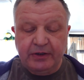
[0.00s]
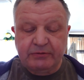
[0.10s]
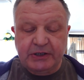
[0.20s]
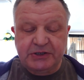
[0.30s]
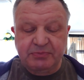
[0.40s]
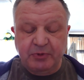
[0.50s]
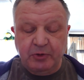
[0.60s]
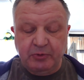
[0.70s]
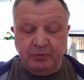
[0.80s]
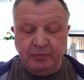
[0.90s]
Grass
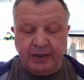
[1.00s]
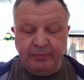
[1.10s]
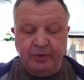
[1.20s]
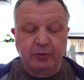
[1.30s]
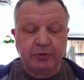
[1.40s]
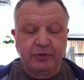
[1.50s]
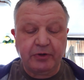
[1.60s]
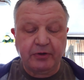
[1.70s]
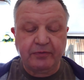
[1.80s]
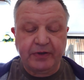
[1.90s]
mown by both,
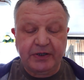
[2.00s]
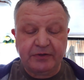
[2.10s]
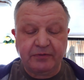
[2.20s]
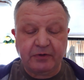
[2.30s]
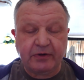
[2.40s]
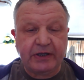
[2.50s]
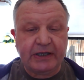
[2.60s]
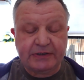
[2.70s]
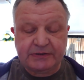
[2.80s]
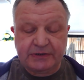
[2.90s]
her feet follow
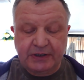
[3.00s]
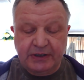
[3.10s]
his